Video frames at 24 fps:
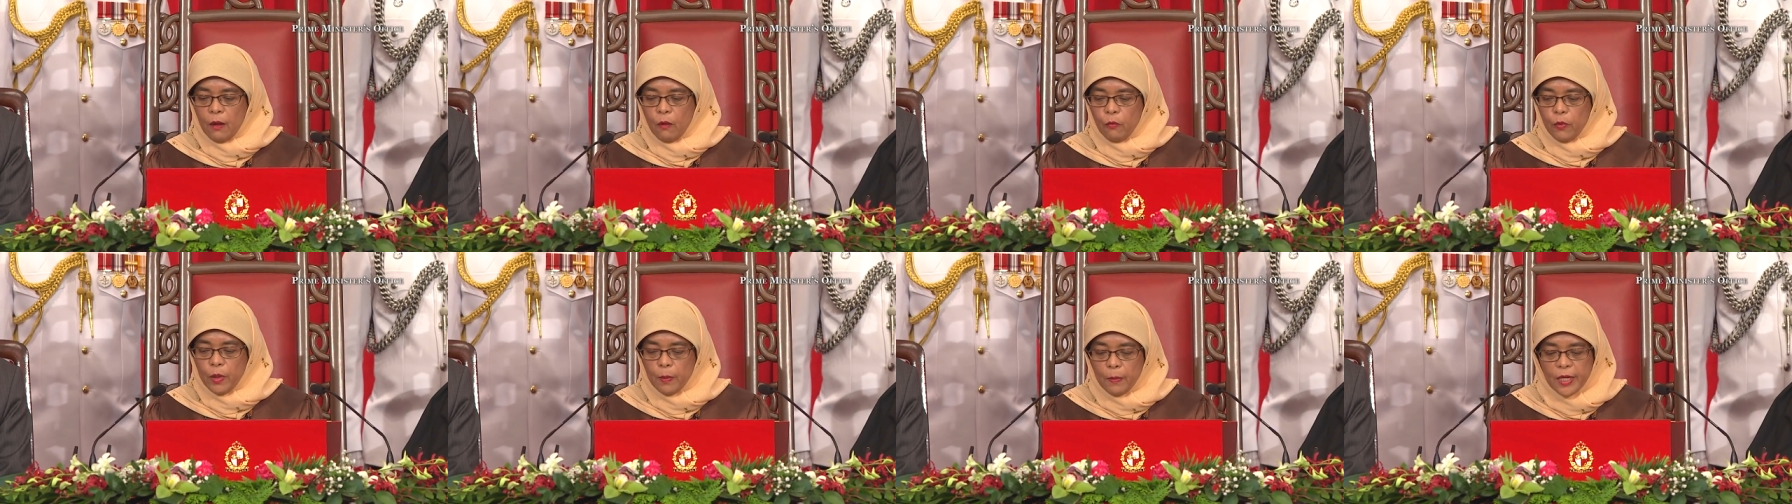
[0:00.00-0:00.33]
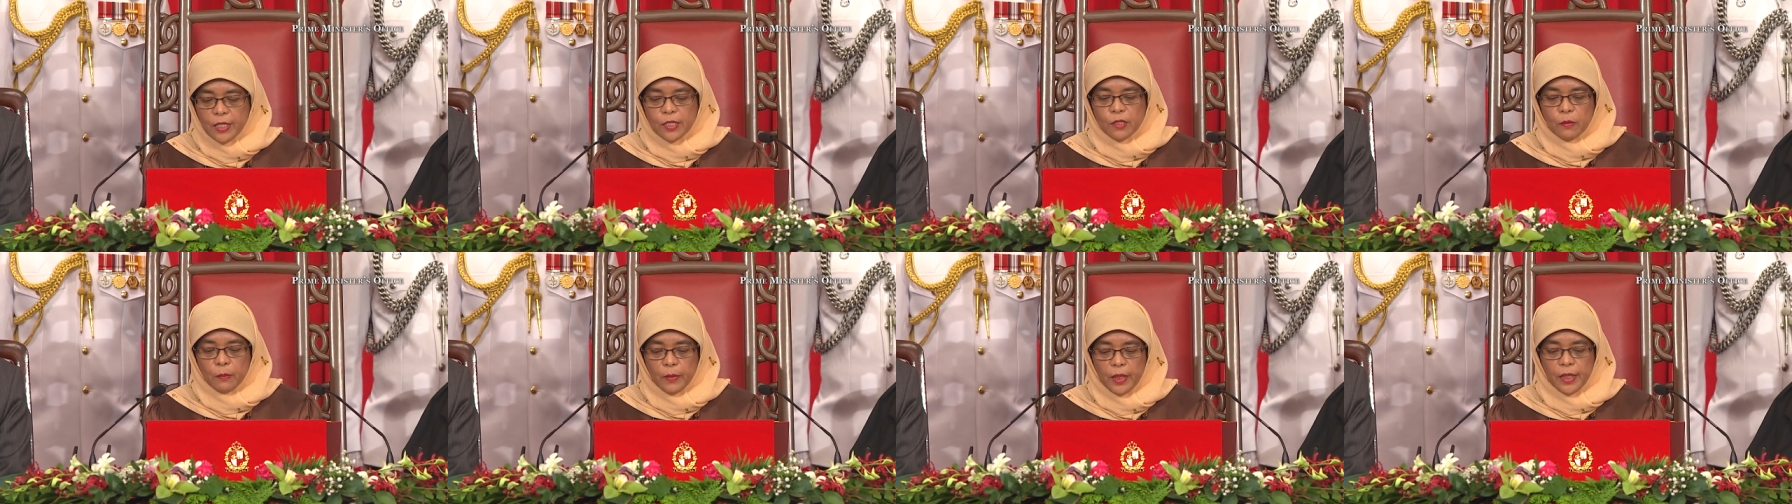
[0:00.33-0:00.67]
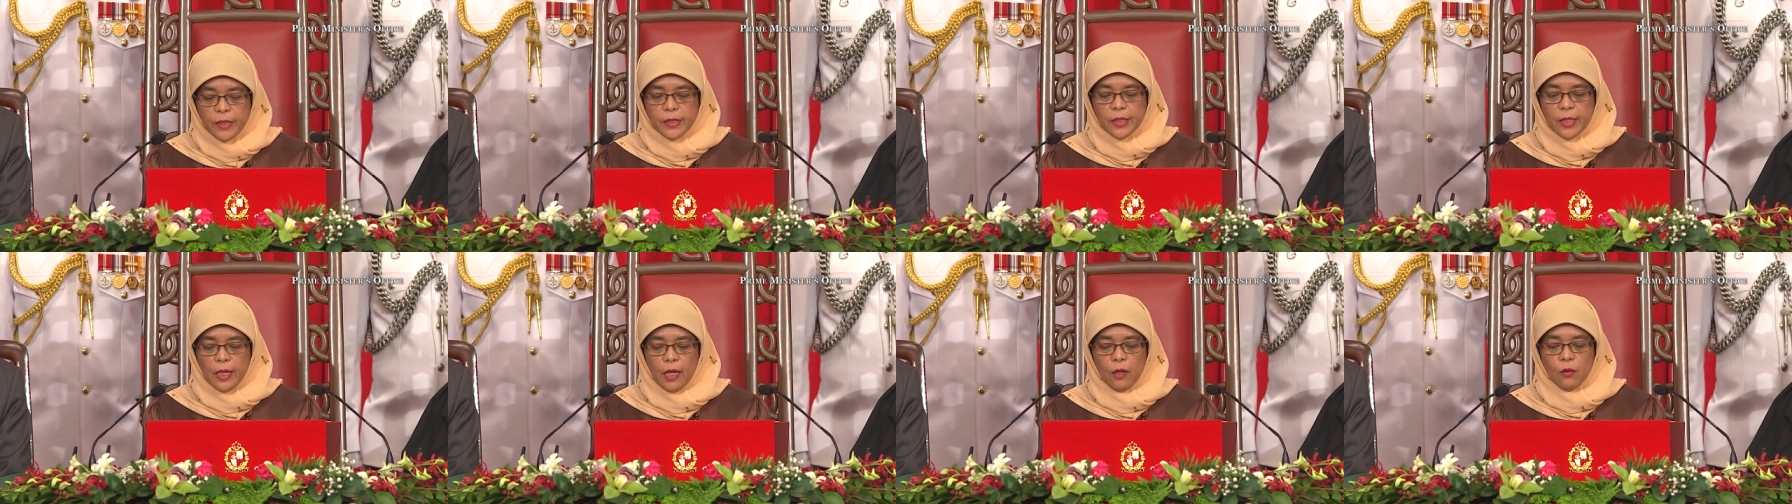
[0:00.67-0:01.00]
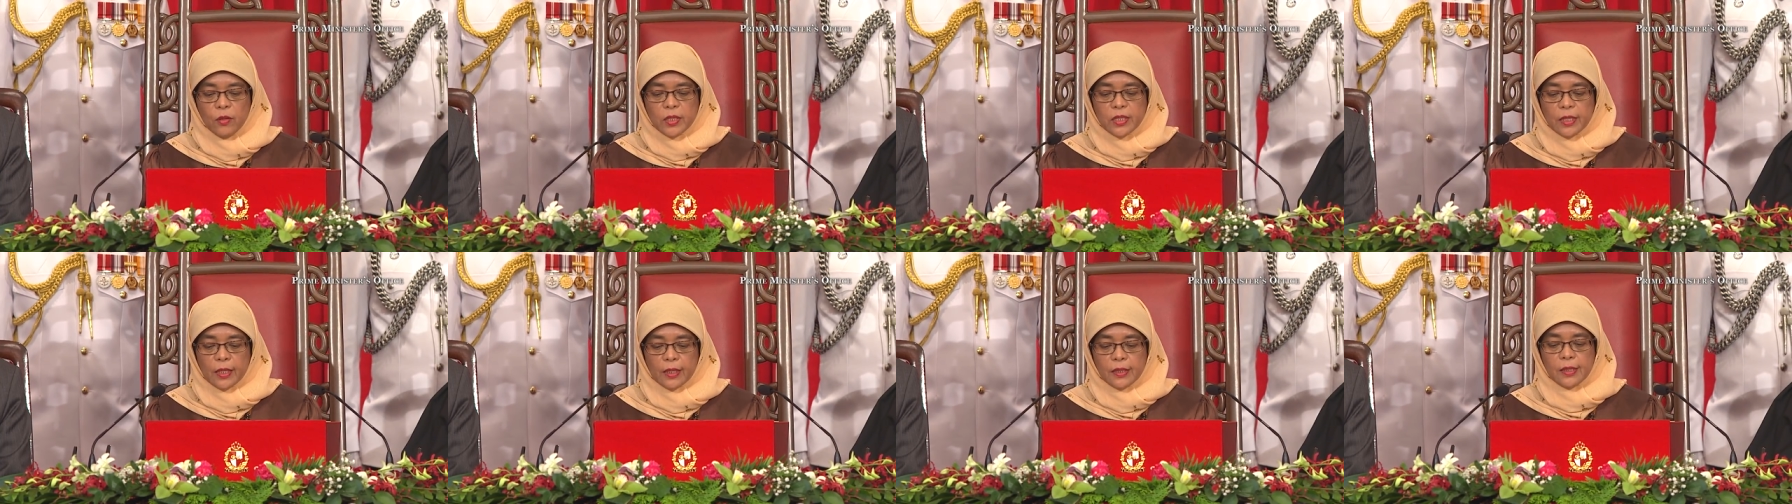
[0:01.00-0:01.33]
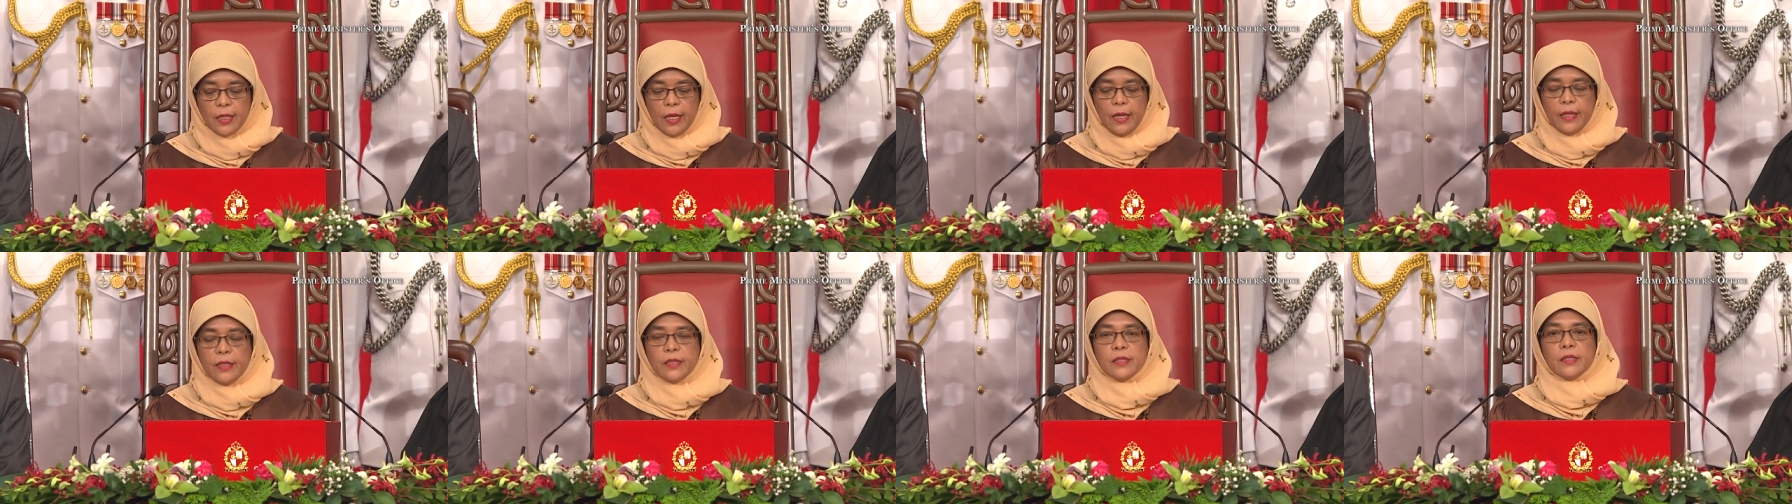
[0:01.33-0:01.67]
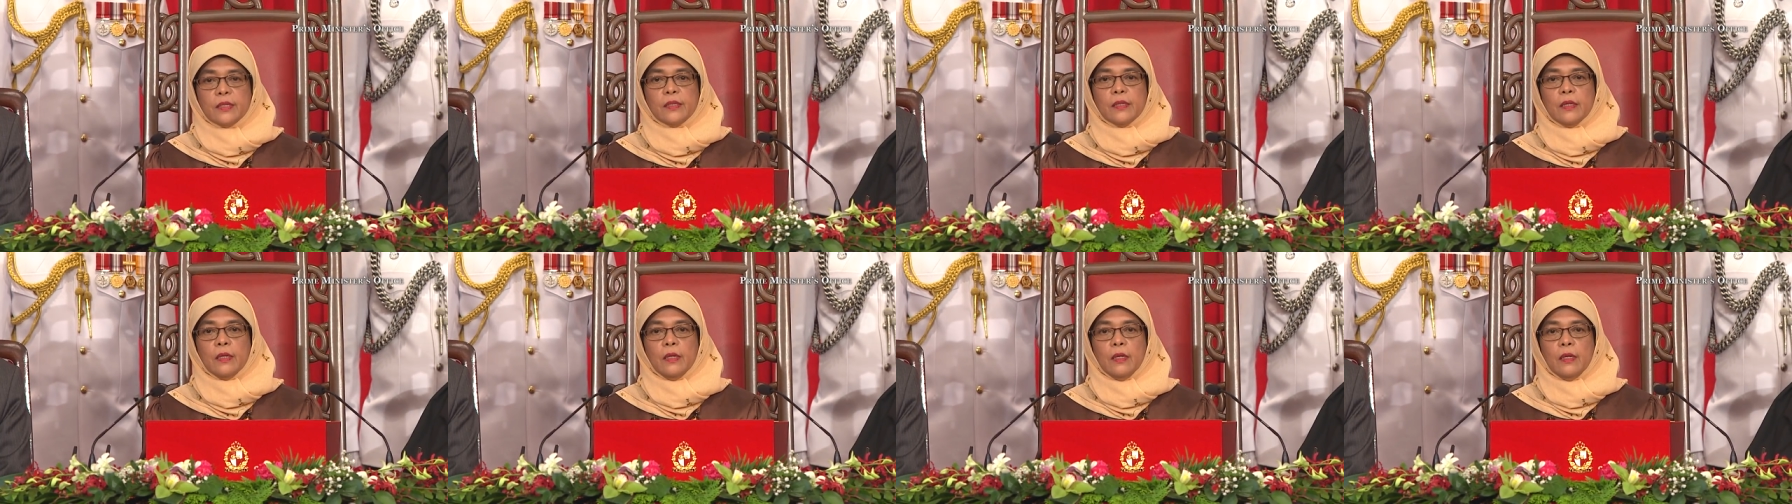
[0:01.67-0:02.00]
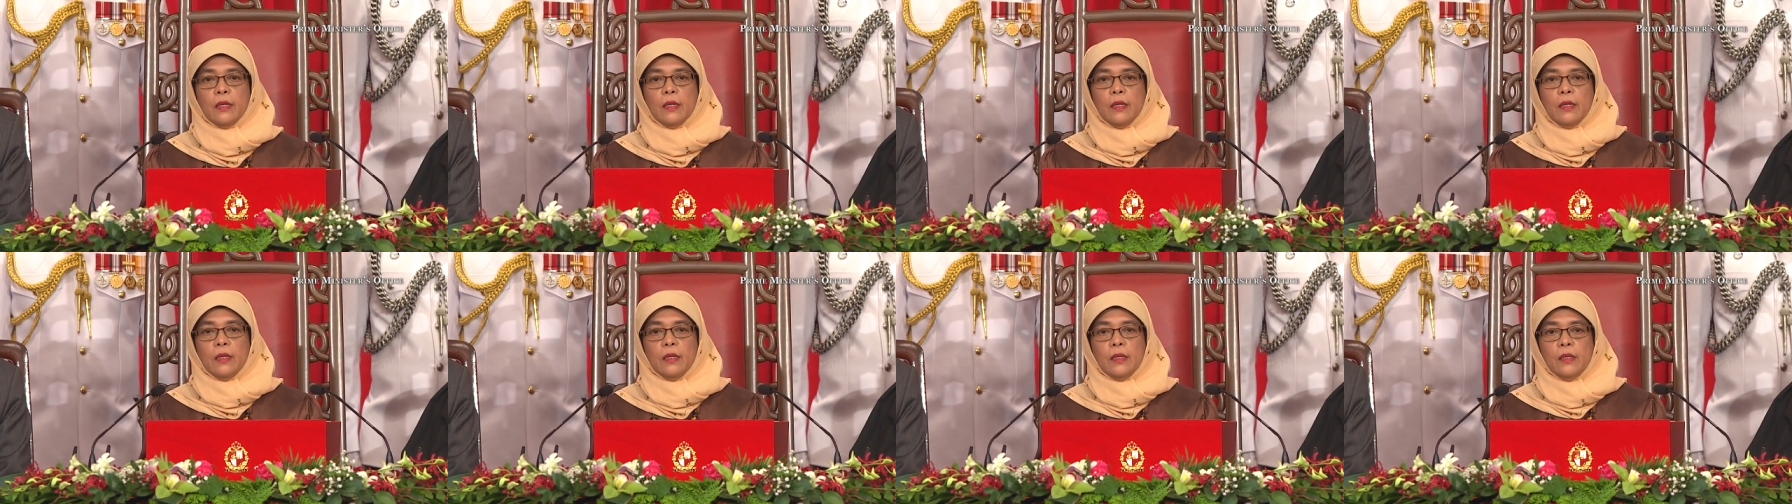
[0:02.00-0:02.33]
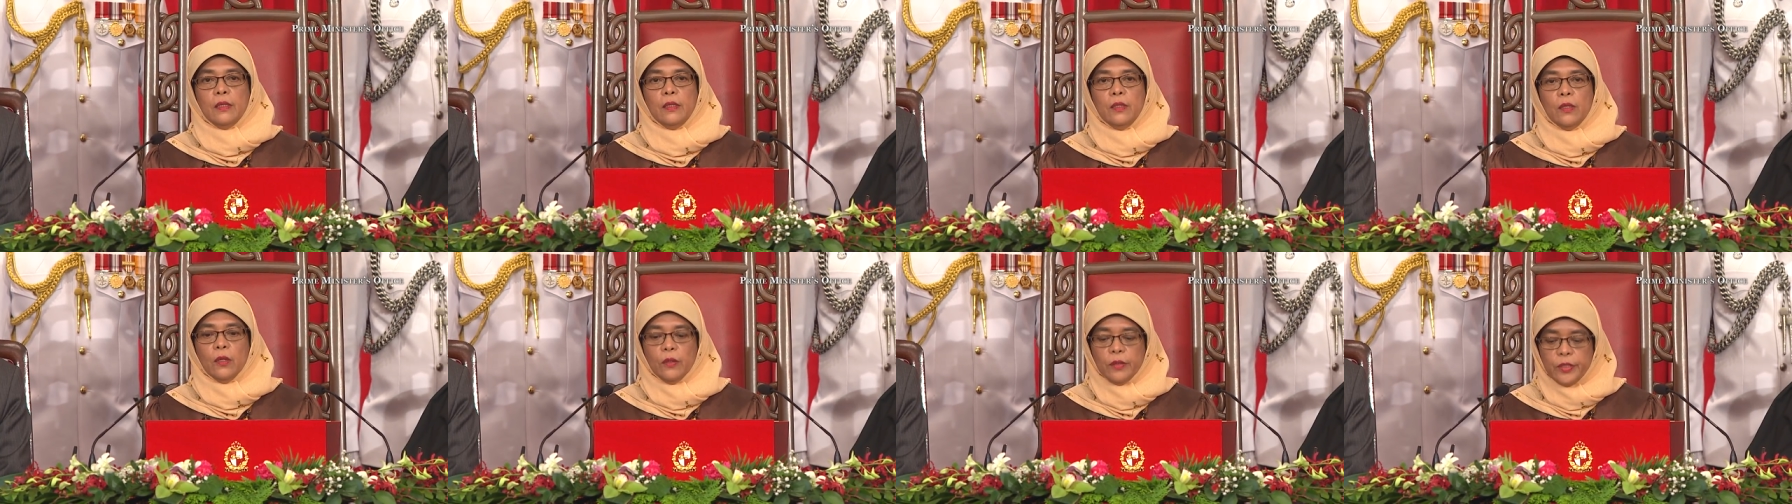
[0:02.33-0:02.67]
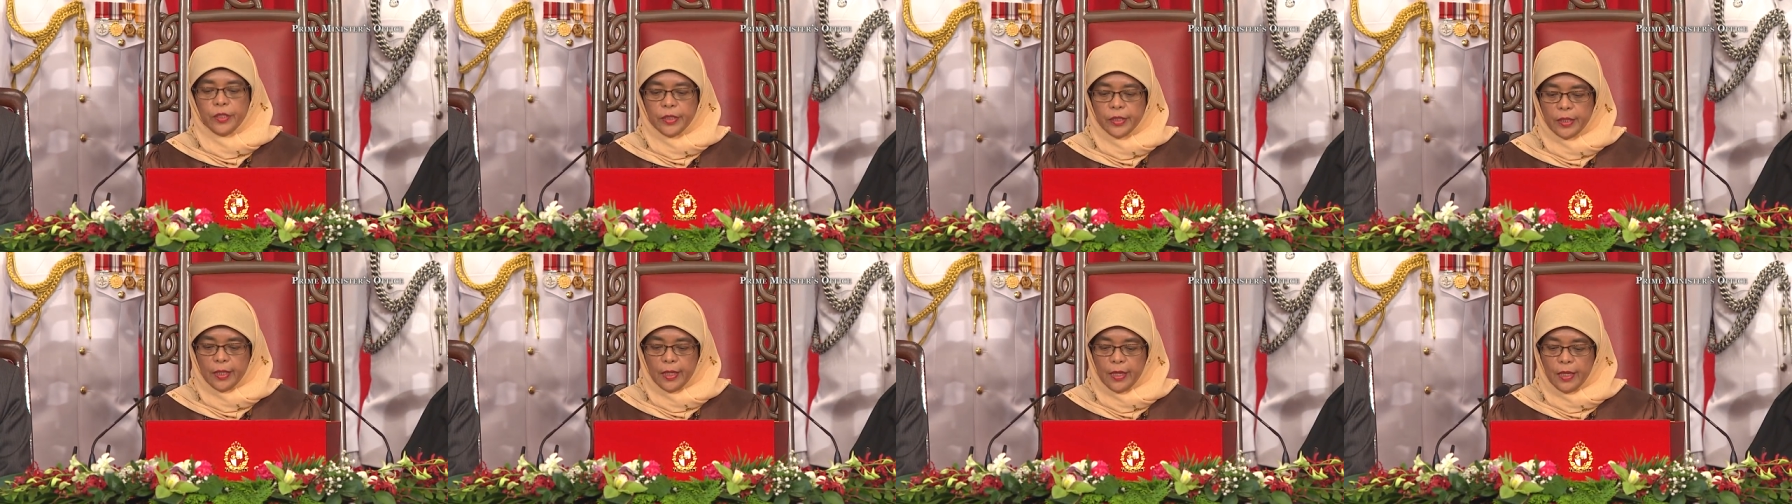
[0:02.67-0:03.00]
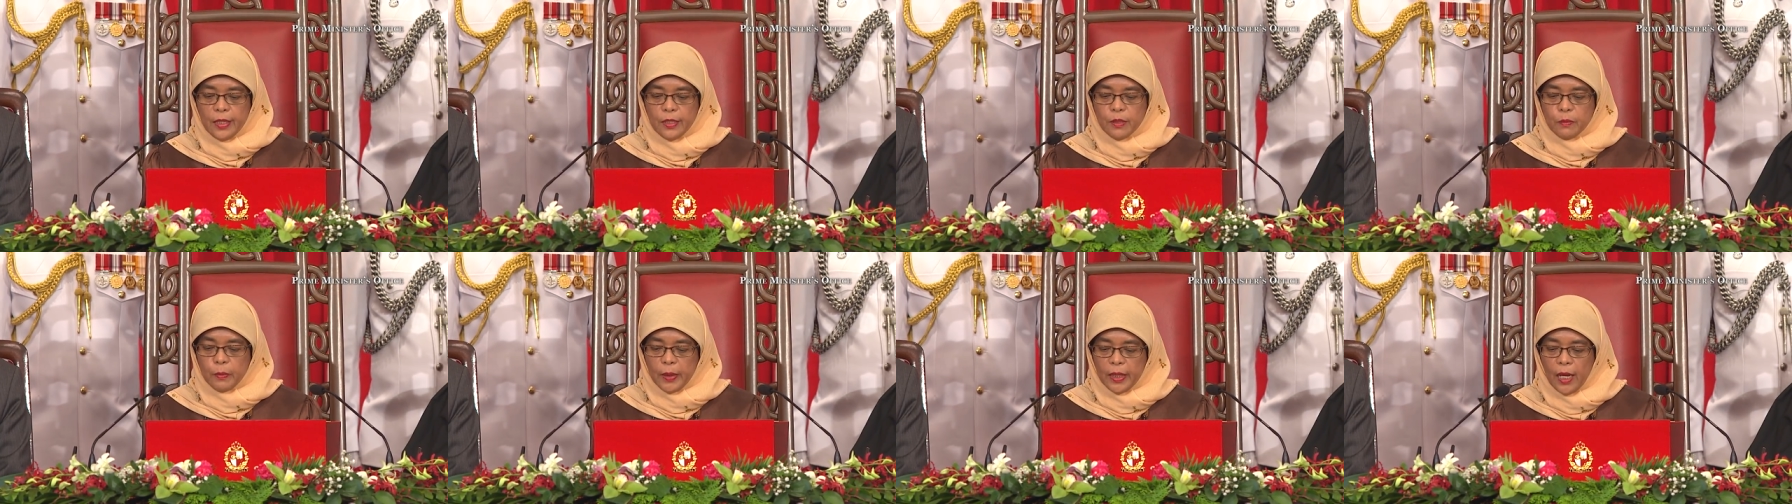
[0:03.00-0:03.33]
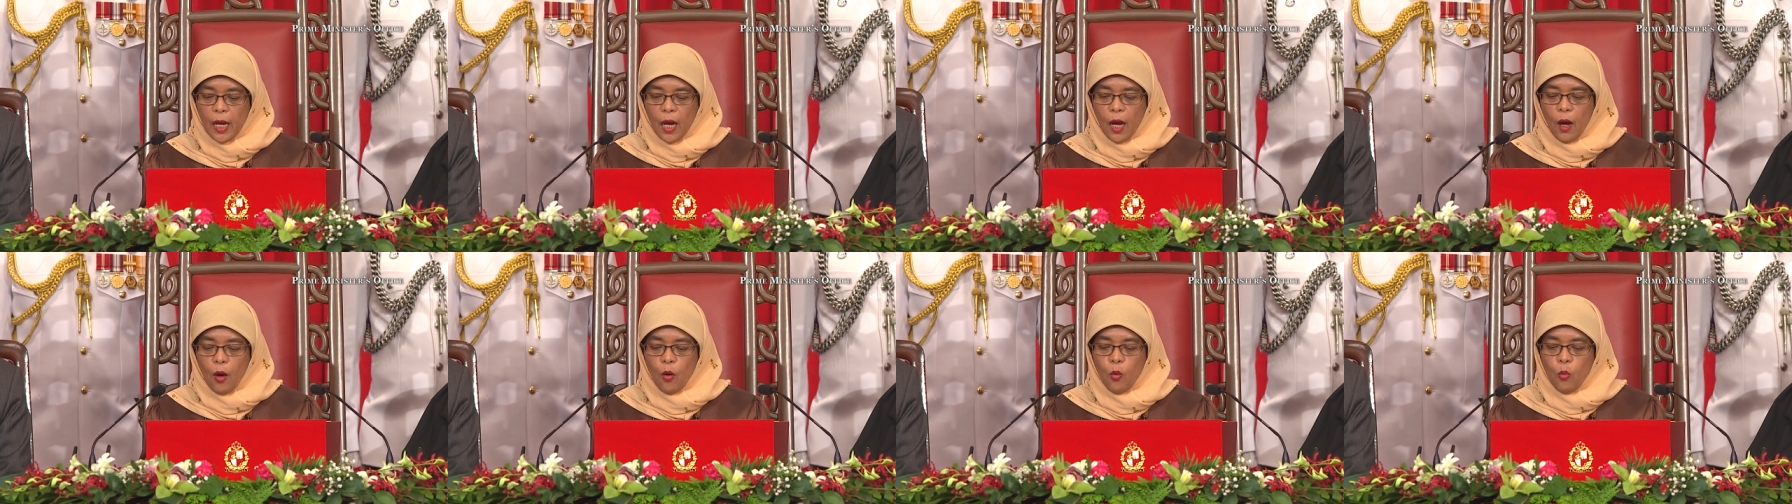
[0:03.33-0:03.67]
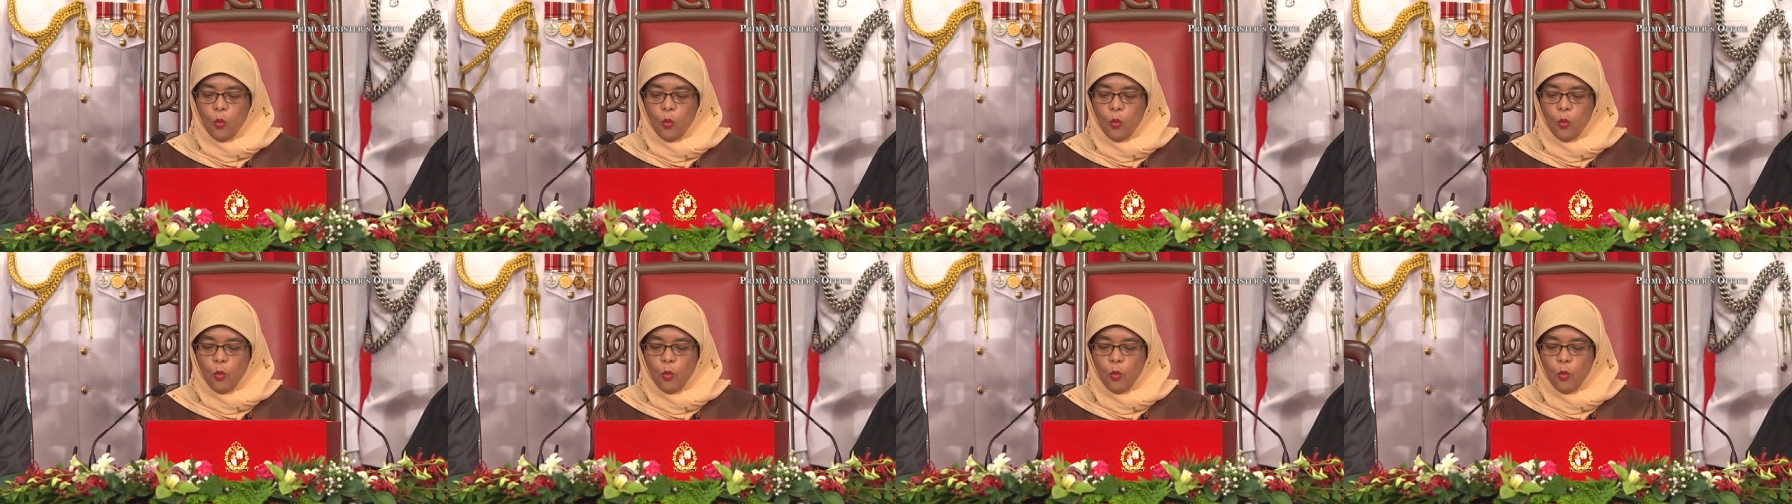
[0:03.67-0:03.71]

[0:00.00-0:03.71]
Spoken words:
We must measure our success not just by how